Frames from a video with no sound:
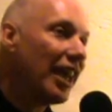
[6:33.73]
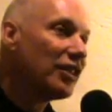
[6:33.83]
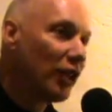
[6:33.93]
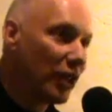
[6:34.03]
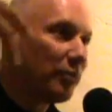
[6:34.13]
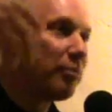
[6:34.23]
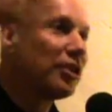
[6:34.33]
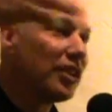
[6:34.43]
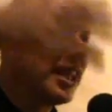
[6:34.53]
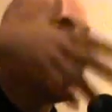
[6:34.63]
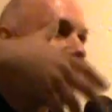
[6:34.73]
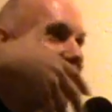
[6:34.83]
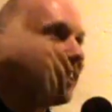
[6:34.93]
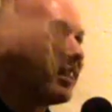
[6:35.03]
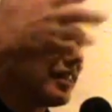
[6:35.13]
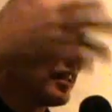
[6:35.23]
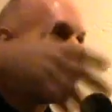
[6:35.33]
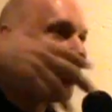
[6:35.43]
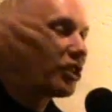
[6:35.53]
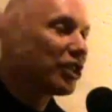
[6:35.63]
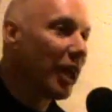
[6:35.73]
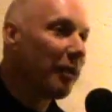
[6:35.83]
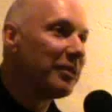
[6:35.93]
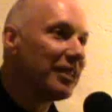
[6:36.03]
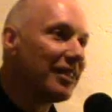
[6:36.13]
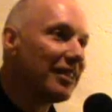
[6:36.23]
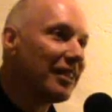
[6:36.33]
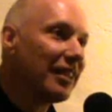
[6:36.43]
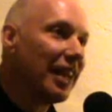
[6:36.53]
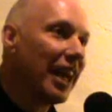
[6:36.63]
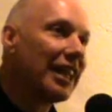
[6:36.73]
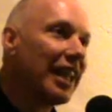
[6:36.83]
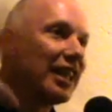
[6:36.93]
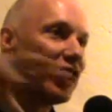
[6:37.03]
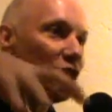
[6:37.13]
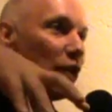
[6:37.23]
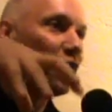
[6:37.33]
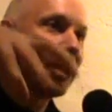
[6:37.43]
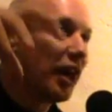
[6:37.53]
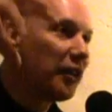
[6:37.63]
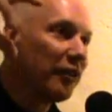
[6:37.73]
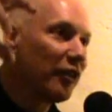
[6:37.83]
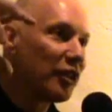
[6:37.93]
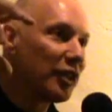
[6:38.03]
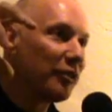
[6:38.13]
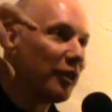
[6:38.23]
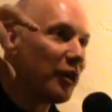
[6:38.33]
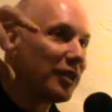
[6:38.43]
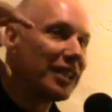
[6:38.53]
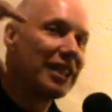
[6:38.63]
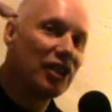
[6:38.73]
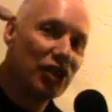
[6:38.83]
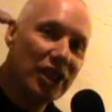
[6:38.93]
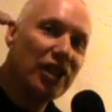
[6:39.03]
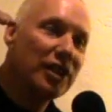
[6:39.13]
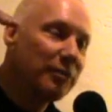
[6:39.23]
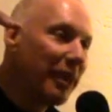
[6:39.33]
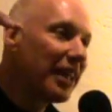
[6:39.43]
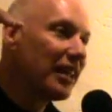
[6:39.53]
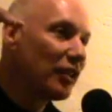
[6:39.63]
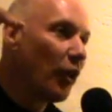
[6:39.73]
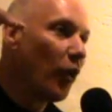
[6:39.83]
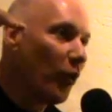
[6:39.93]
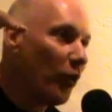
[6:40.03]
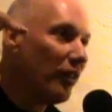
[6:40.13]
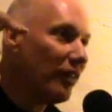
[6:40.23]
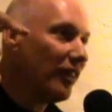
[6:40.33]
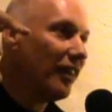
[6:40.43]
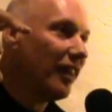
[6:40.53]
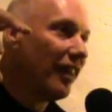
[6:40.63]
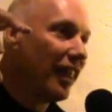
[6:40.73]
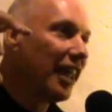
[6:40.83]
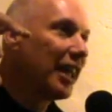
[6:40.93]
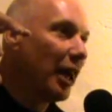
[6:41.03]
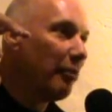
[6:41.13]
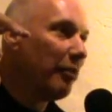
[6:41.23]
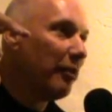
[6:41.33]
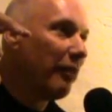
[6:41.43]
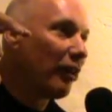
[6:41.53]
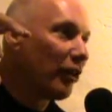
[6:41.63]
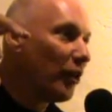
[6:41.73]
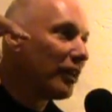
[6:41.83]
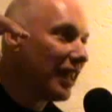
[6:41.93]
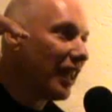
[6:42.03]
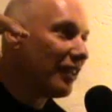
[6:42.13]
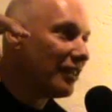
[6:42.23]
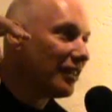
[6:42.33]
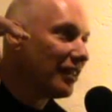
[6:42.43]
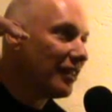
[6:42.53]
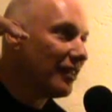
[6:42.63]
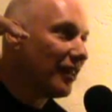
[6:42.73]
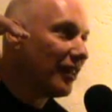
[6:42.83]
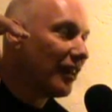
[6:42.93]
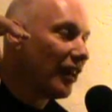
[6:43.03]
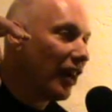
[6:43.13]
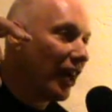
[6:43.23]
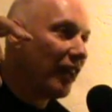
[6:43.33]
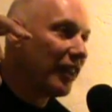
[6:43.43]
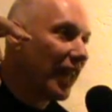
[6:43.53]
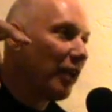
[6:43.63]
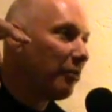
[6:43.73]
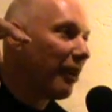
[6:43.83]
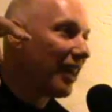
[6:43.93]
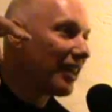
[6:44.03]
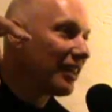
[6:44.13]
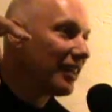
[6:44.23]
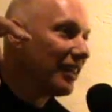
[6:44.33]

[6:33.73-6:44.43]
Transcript: and started presenting it in workshops. And then this huge controversy arose. Did she just make this whole thing up about going down to out the outback